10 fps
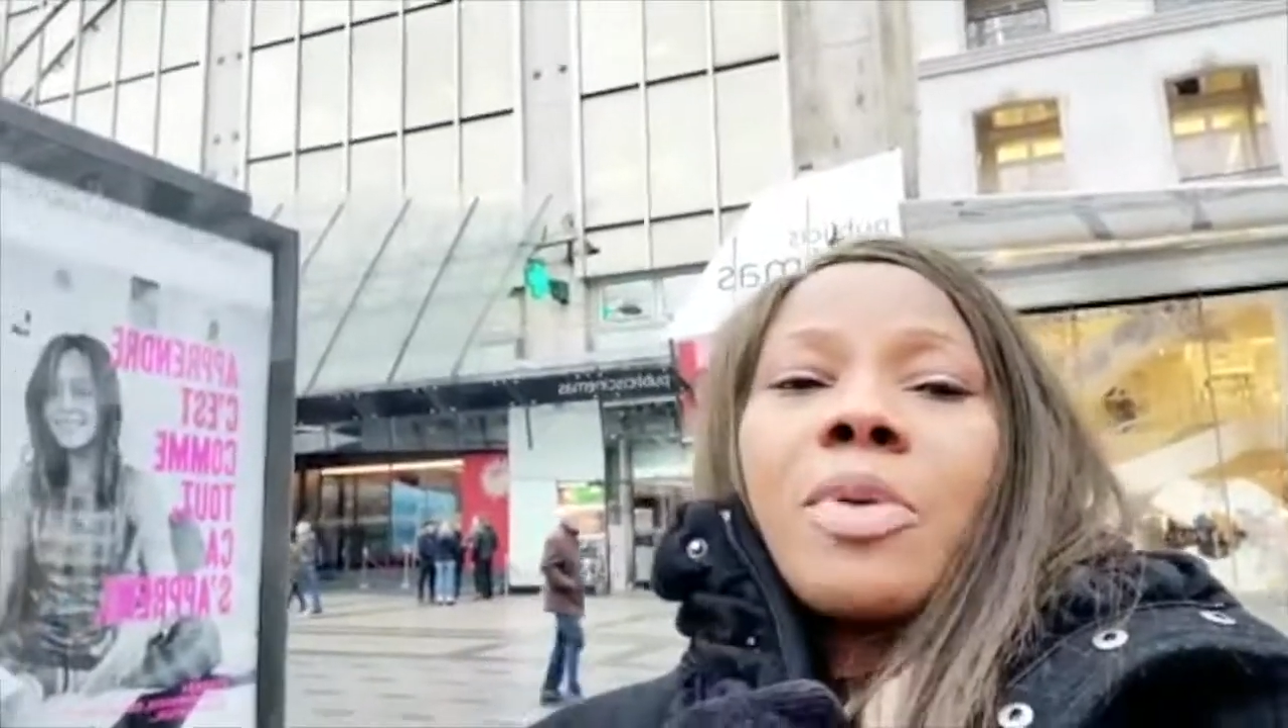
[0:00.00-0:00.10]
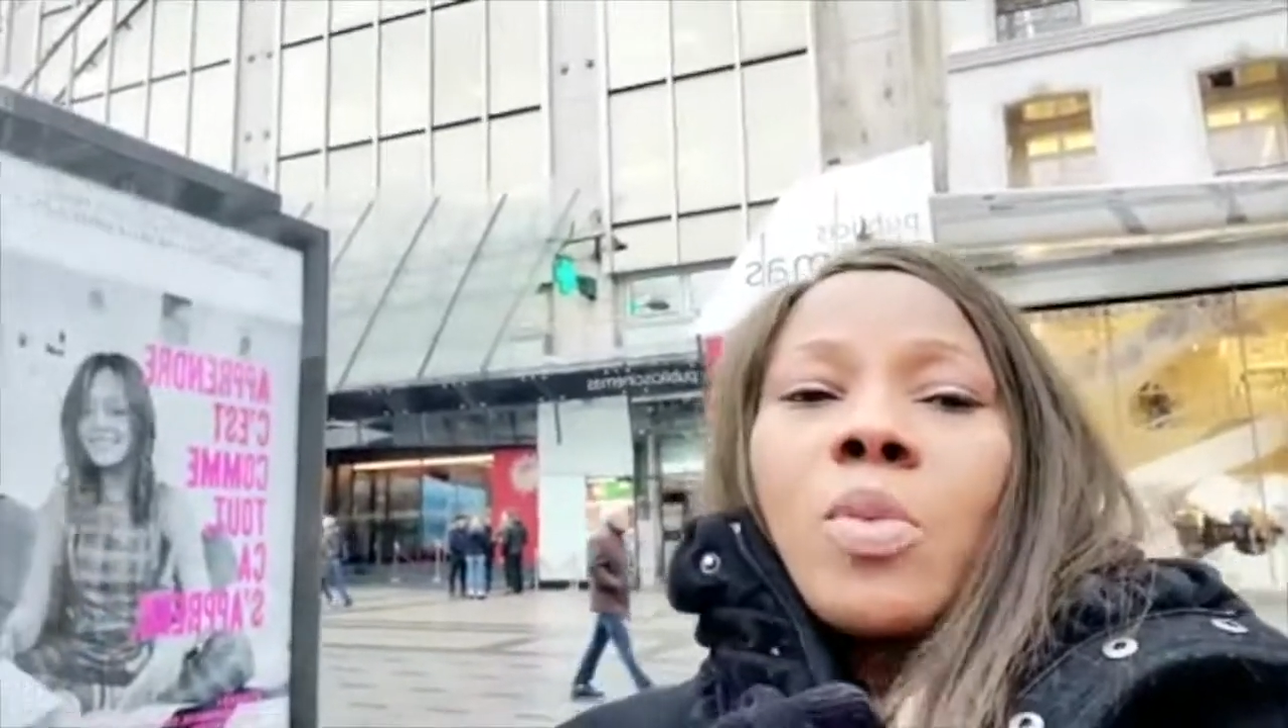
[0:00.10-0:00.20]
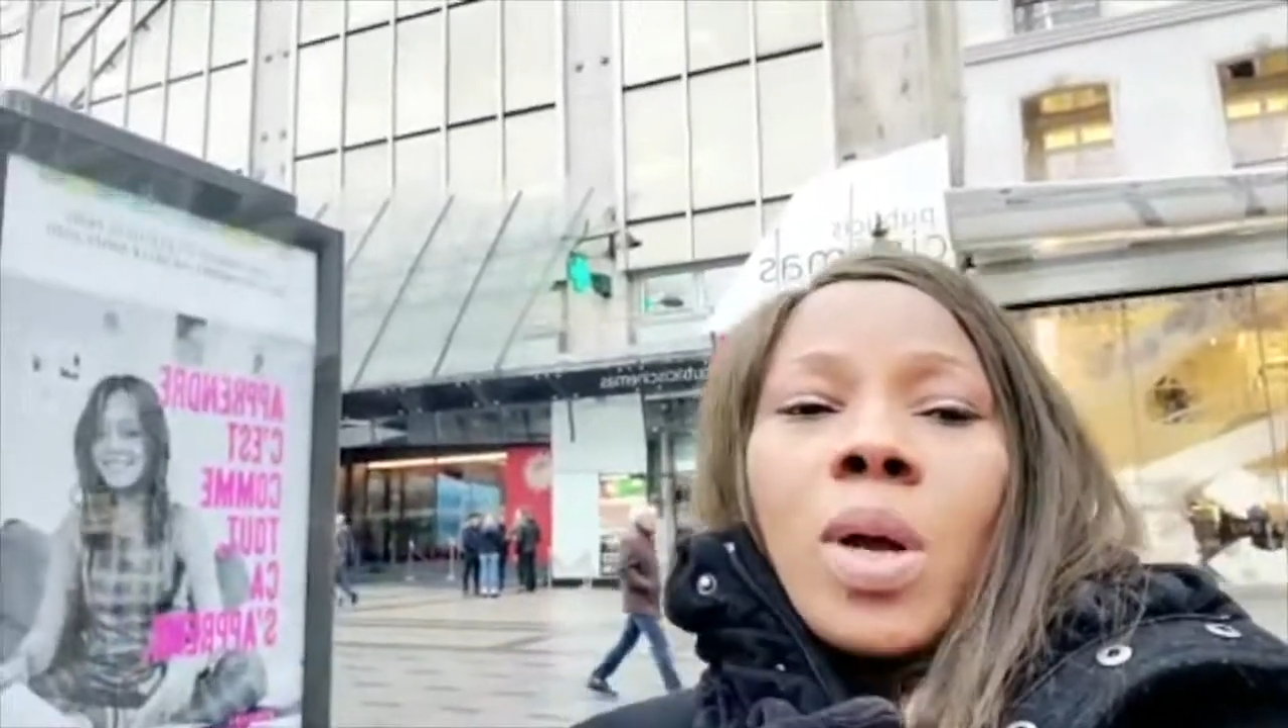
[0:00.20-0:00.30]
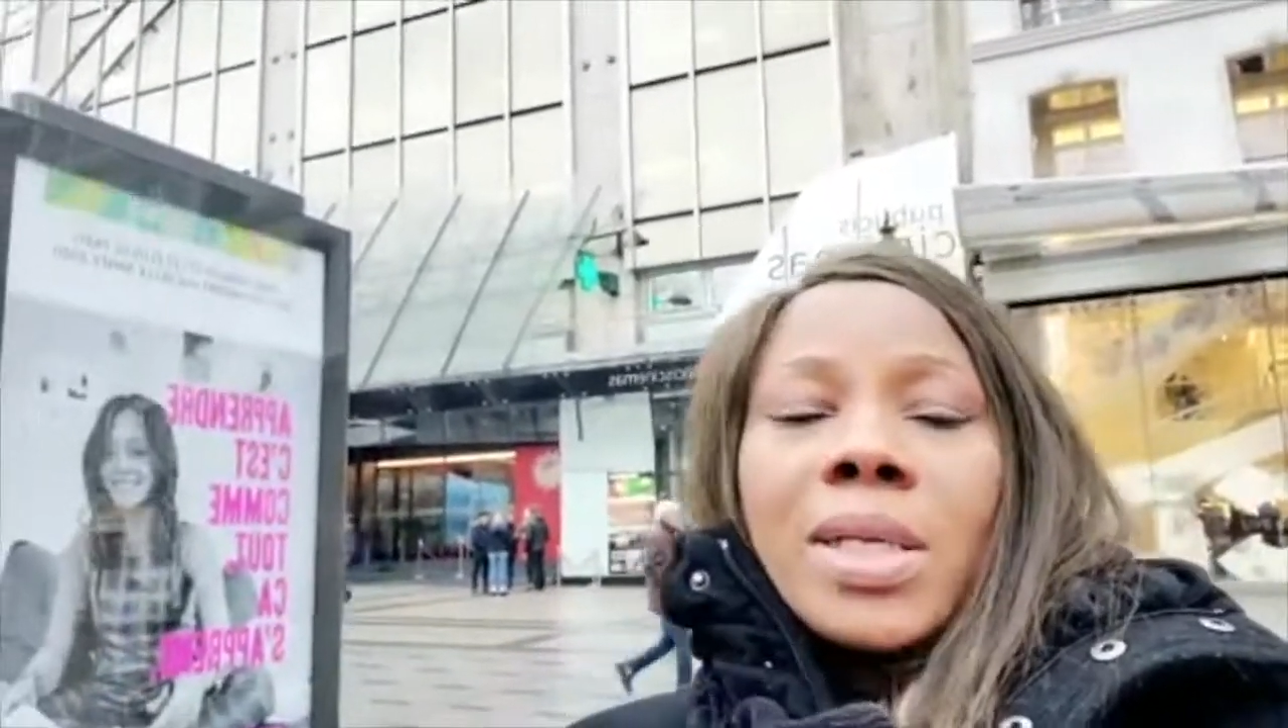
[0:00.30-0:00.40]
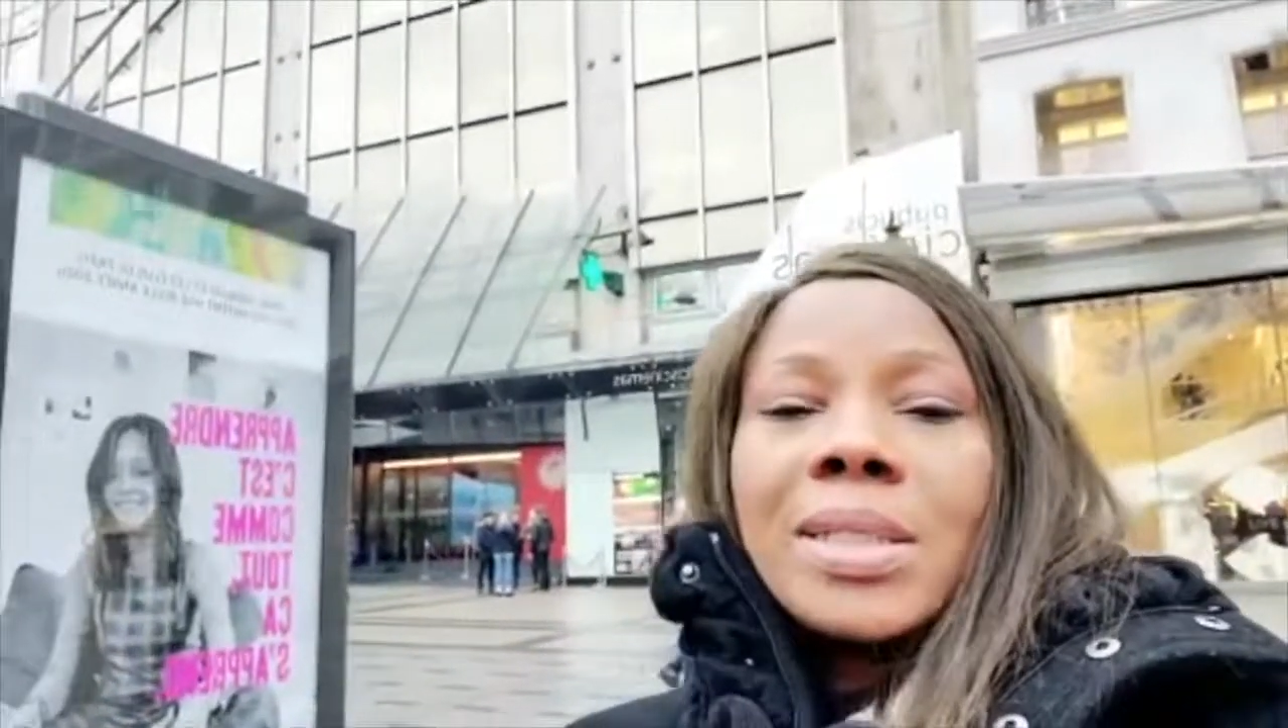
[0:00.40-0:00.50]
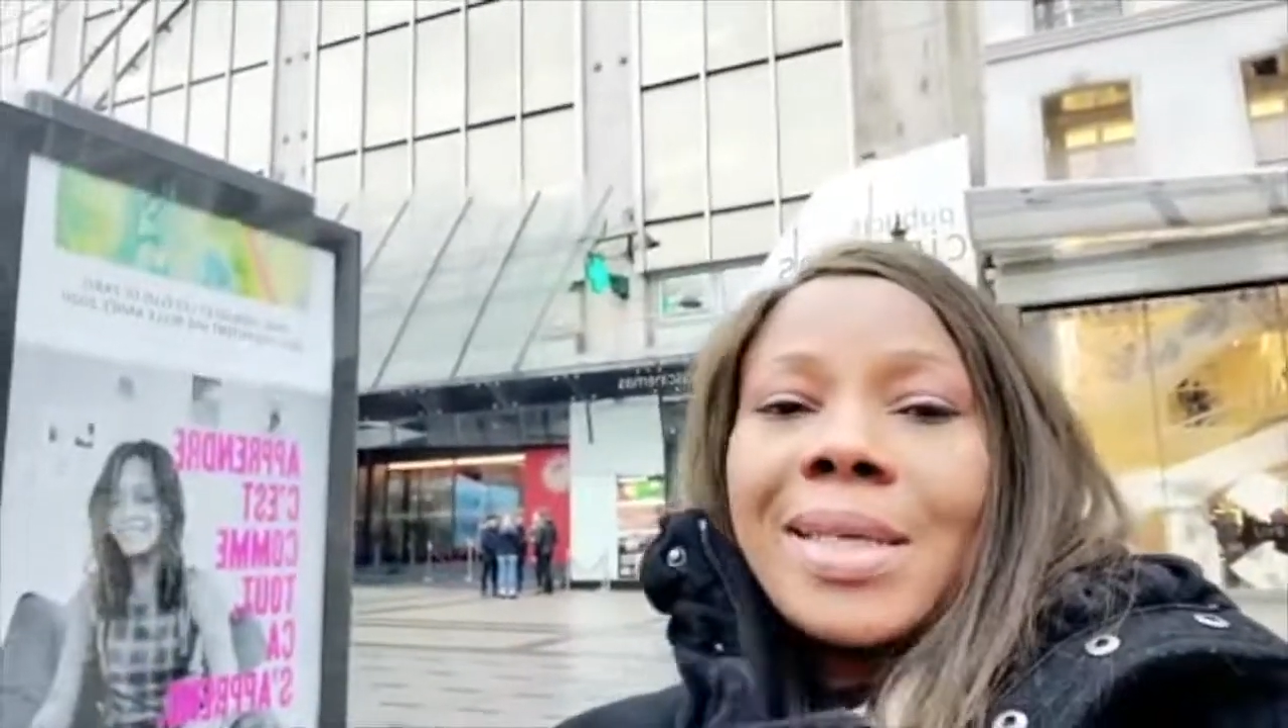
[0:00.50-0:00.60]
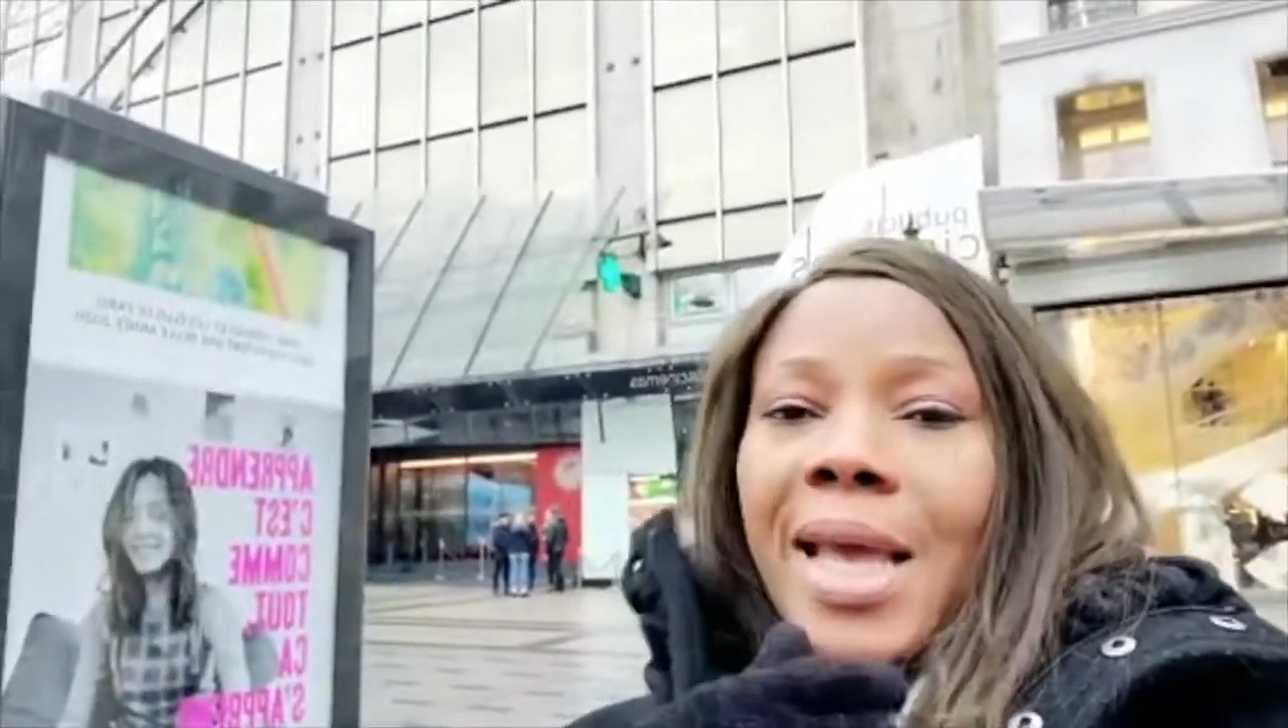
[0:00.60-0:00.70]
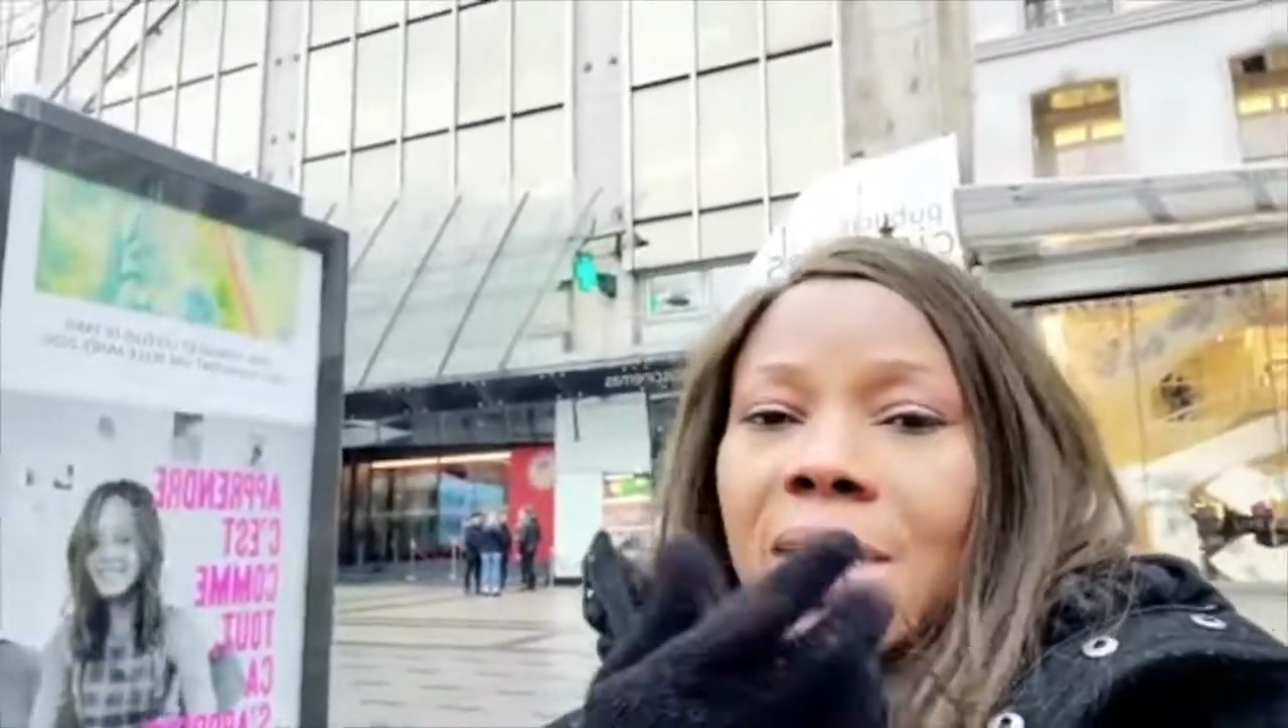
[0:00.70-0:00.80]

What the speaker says: wanting to get.